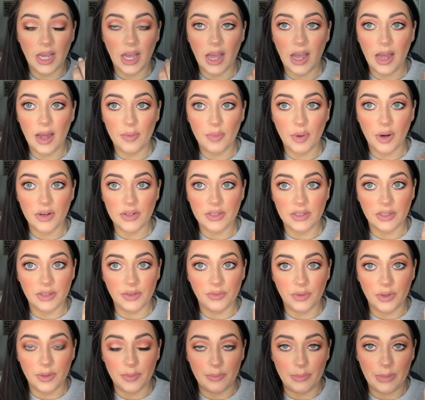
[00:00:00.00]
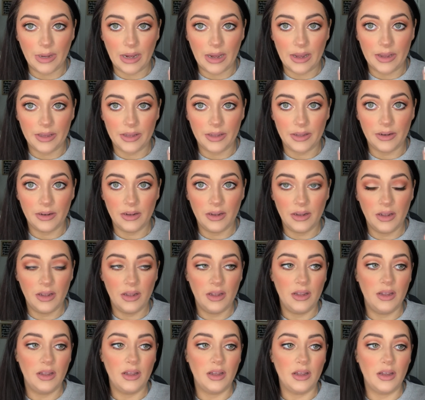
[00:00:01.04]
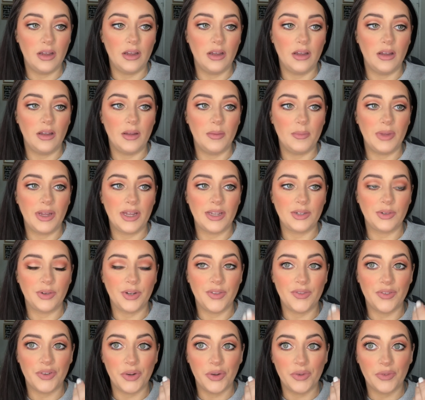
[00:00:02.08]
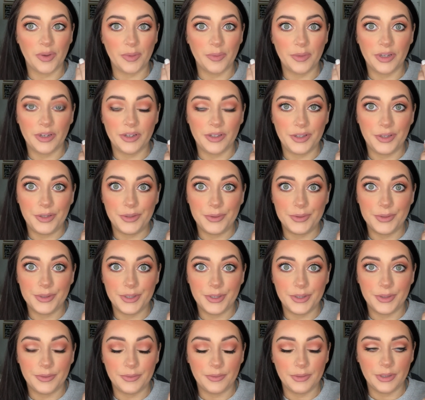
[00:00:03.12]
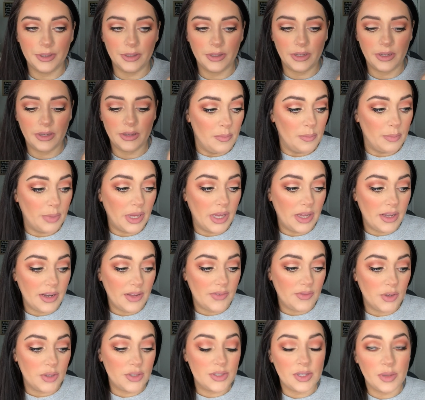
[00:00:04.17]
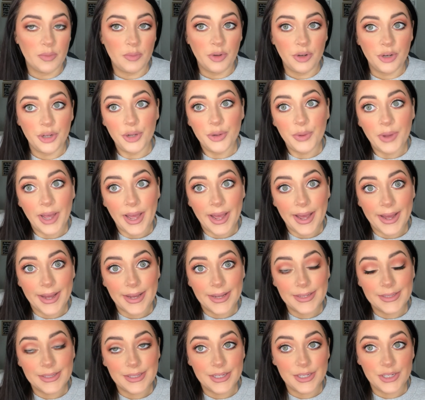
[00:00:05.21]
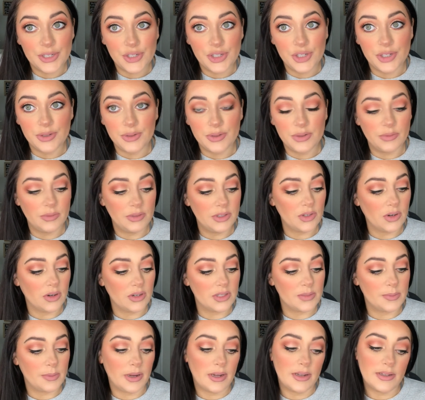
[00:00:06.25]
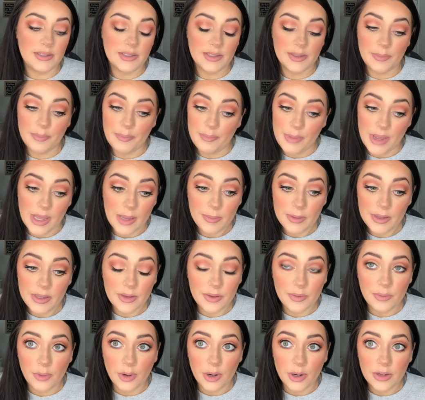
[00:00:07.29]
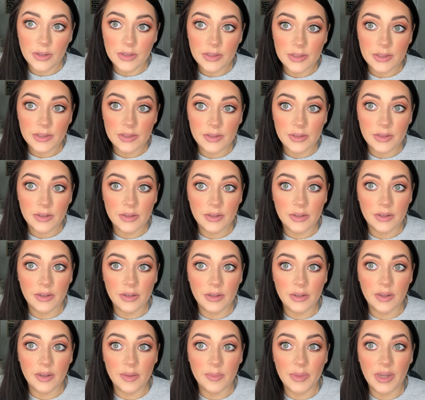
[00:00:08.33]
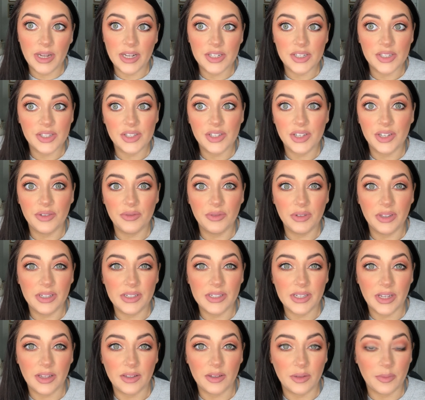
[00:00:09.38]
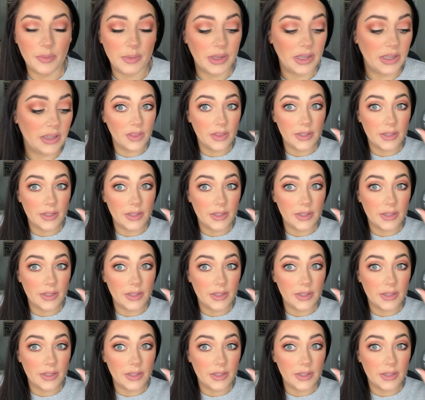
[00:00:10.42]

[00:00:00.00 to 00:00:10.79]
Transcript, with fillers: I personally wouldn't buy it. Um, I don't even know if I'm going to use it really. But if you're someone who has issues with dark spots, maybe it works. Um, I just couldn't really tell on me.